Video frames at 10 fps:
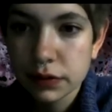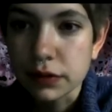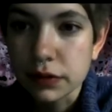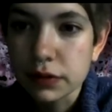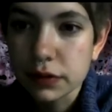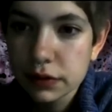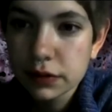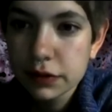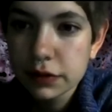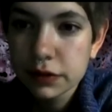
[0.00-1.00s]

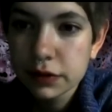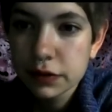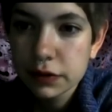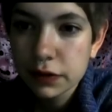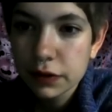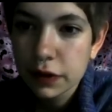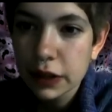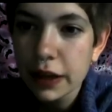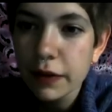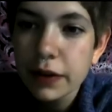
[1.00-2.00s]
Mm-hmm.
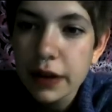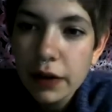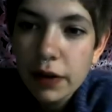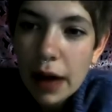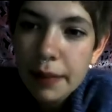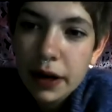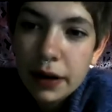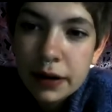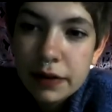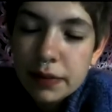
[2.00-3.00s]
that, that, I mean,
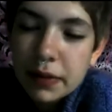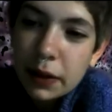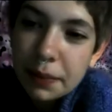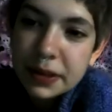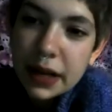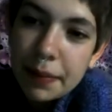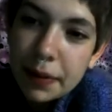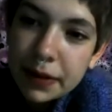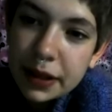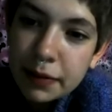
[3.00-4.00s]
if something opens up, I
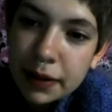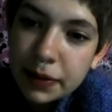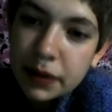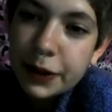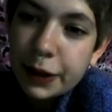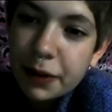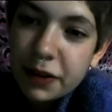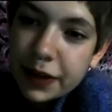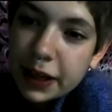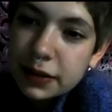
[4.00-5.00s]
mean, that might be really
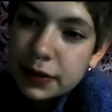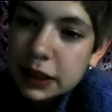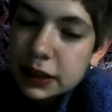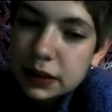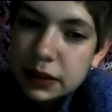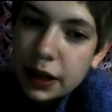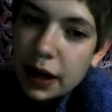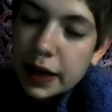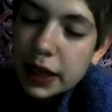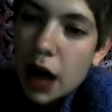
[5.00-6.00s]
perfect because I
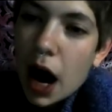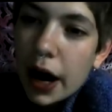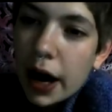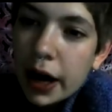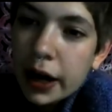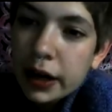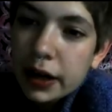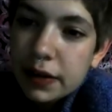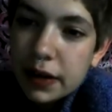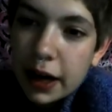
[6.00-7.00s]
mean, Laura
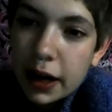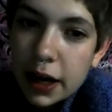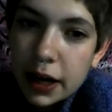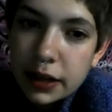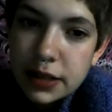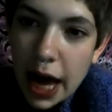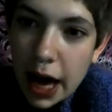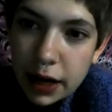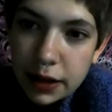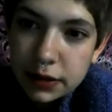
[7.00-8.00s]
is there.
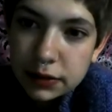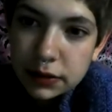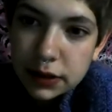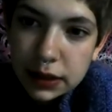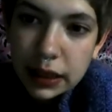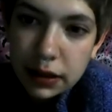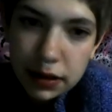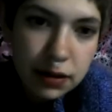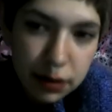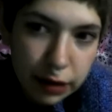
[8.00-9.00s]
Diana is linked
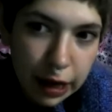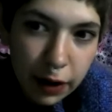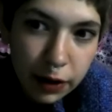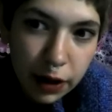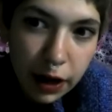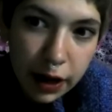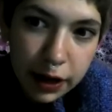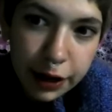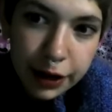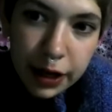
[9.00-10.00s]
in there a lot.
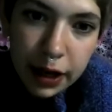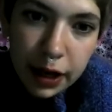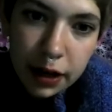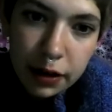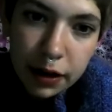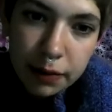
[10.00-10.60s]
And a lot of